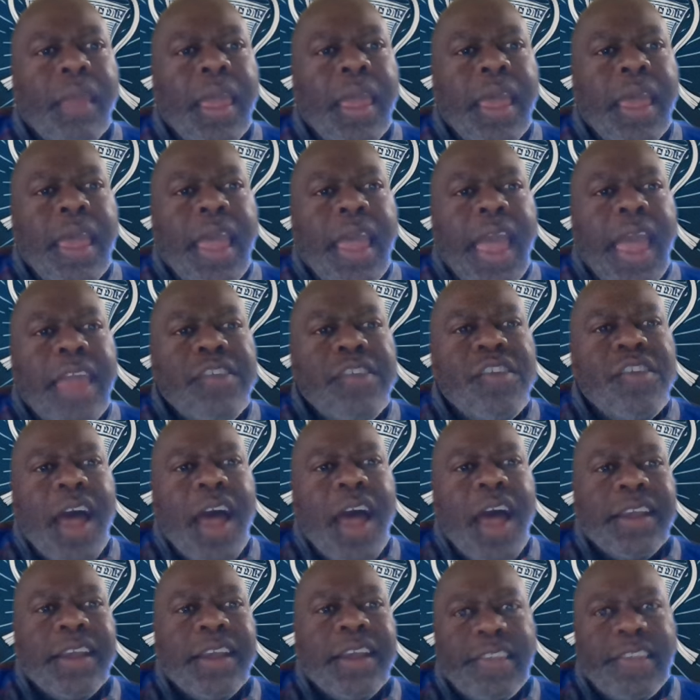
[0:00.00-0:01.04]
and John
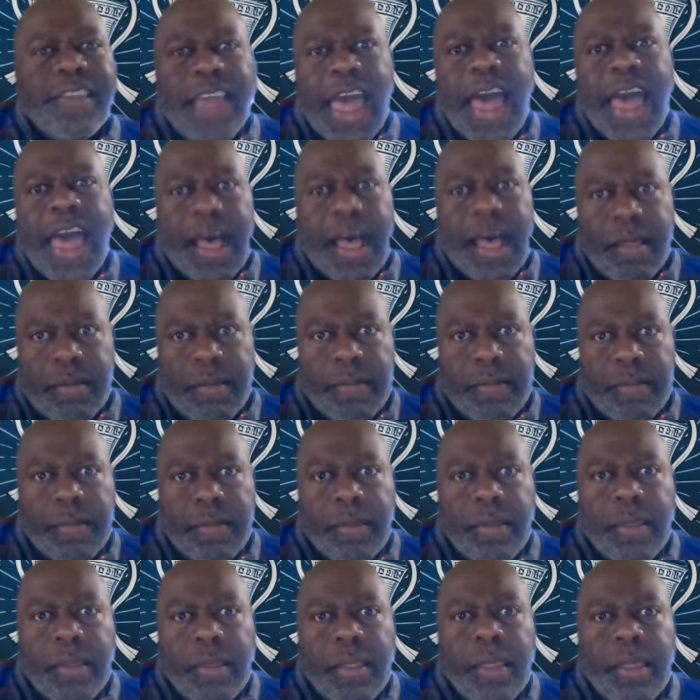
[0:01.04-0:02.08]
Cazale,
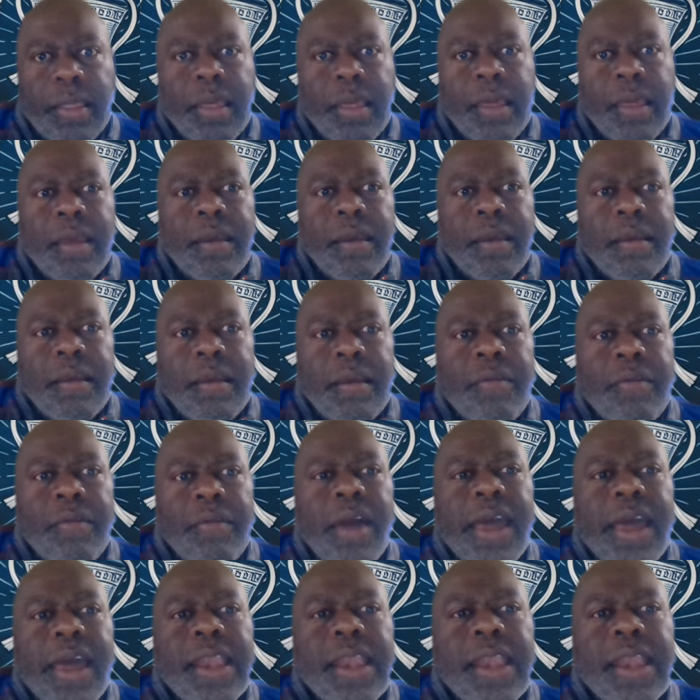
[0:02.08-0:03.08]
right?